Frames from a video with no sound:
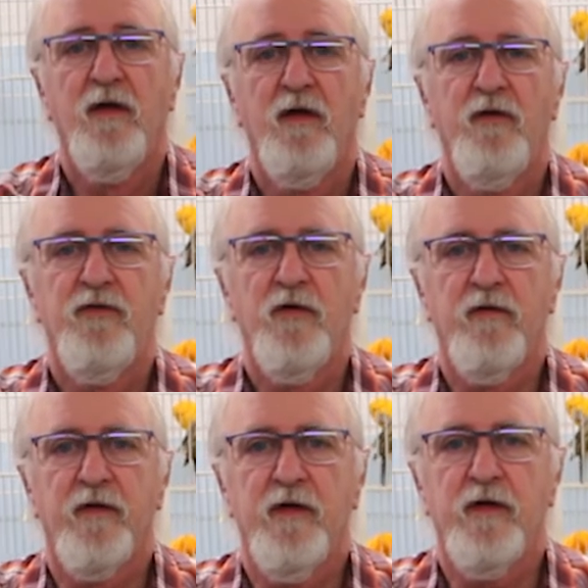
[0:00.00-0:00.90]

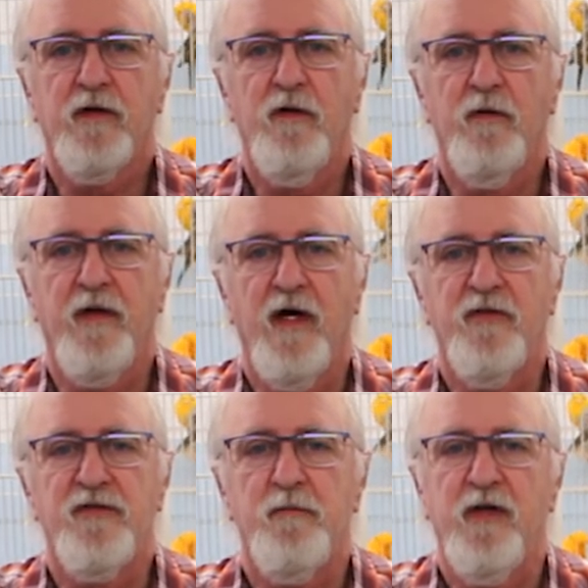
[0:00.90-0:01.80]
So there you go.
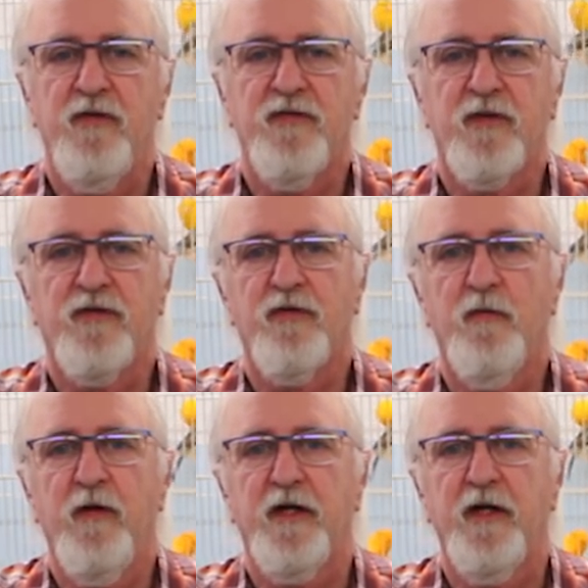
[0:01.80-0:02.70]
That's the basics for
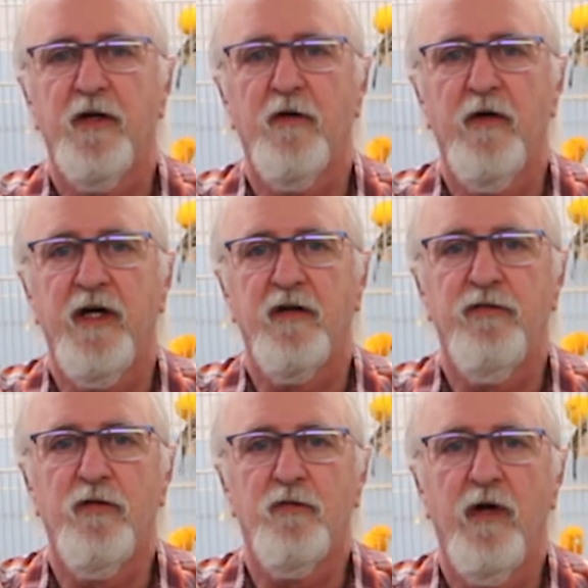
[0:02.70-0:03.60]
making your egg
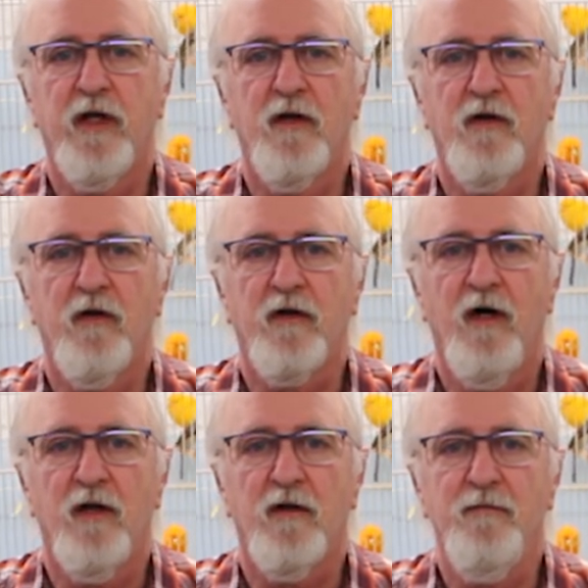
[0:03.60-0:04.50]
food regular or
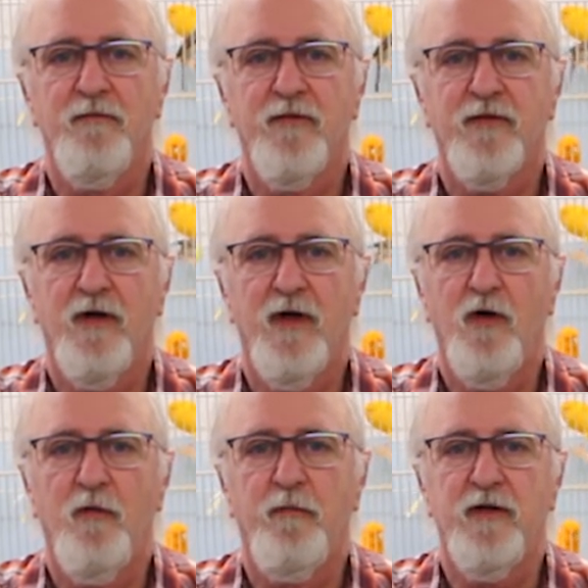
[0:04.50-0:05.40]
color. So I
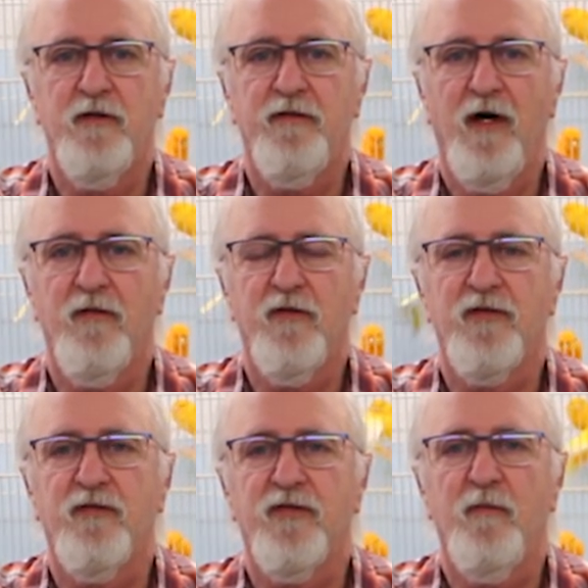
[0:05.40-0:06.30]
hope you found
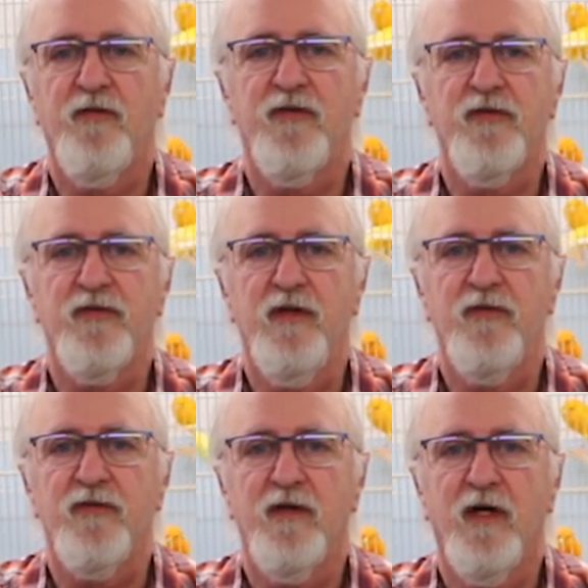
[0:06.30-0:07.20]
this of some
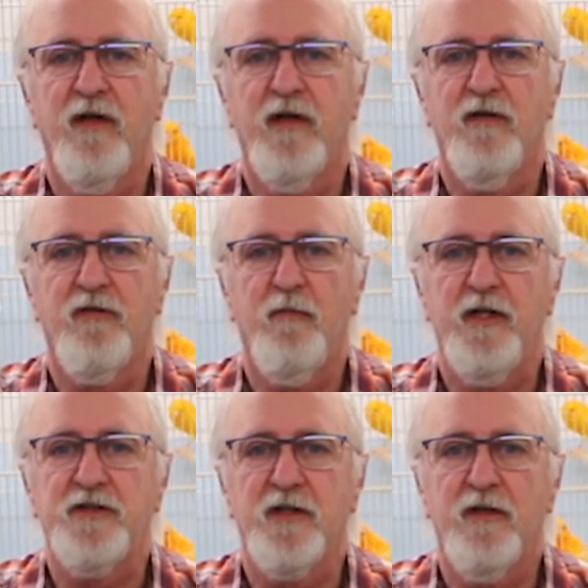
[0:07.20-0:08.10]
assistance and the
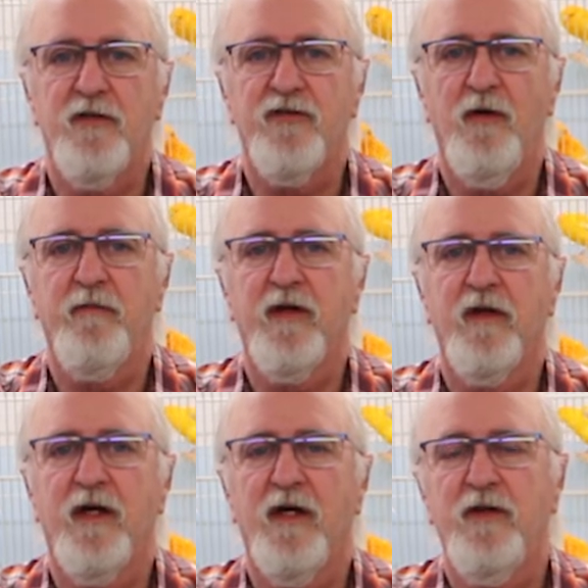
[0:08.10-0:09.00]
information is
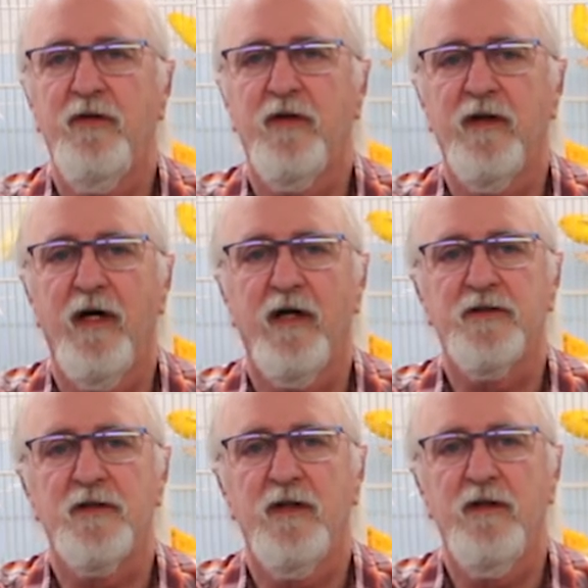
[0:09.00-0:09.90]
something that you can
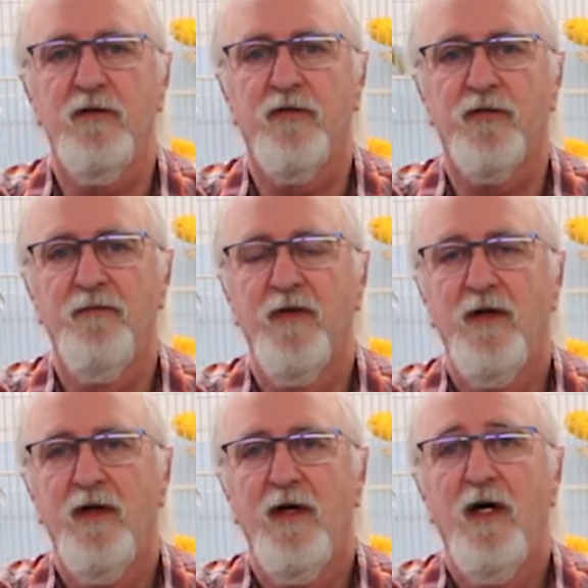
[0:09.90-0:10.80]
actually
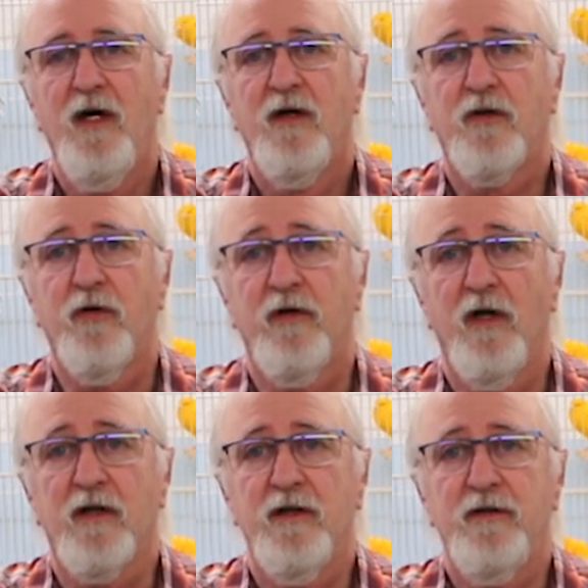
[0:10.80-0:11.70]
use. Good
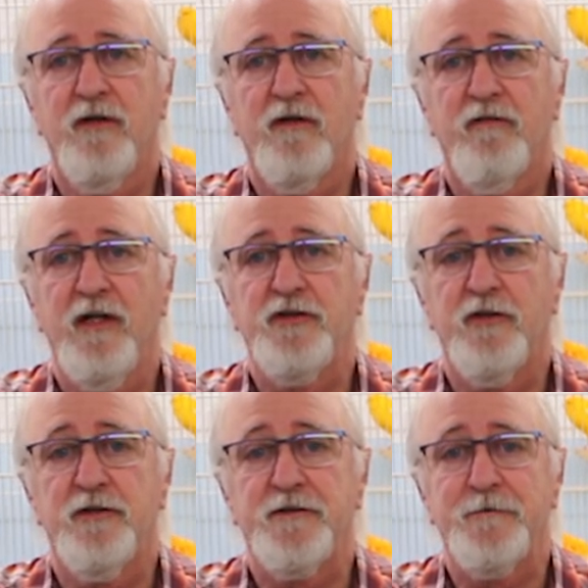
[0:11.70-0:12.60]
luck in your
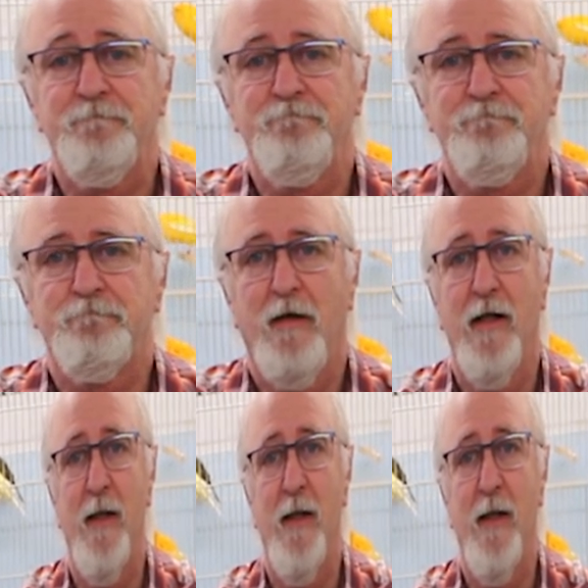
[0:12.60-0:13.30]
adventures. Bye